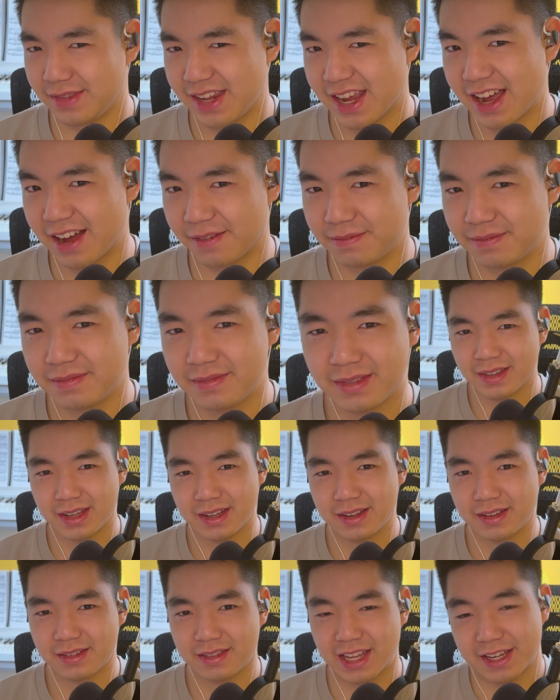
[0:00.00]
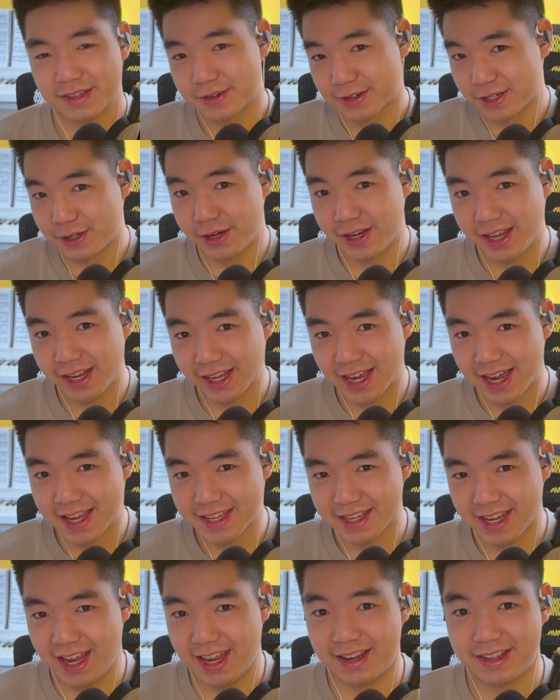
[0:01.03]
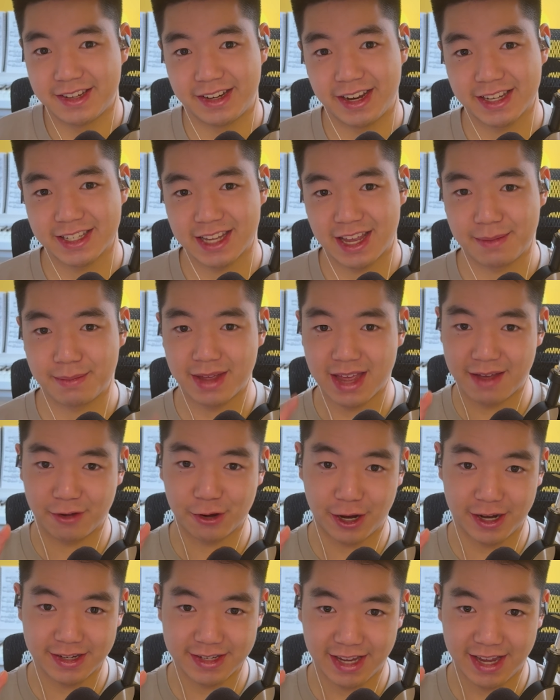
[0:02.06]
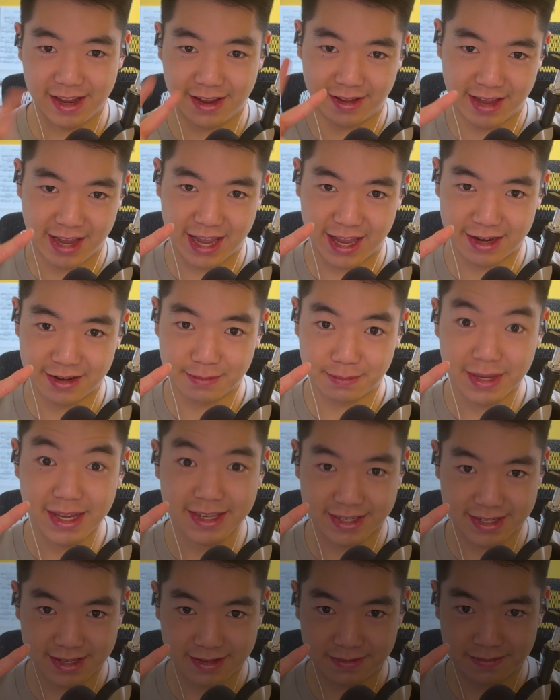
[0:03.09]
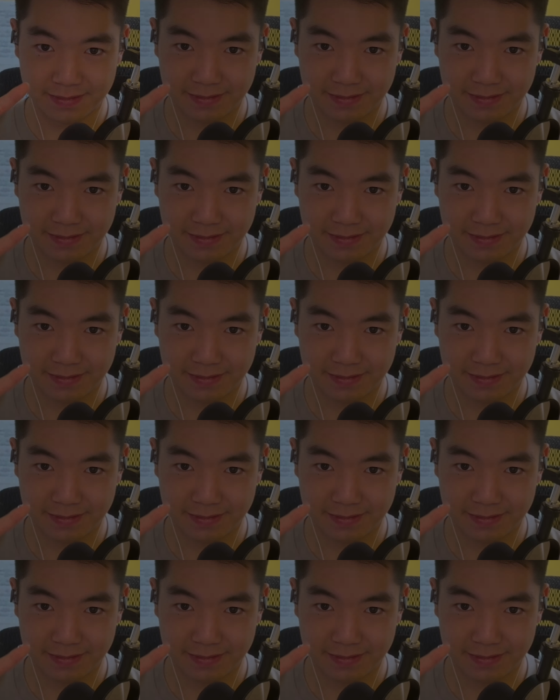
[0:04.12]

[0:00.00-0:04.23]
yeah, thanks for tuning in guys, and until next time, have a great day, and peace.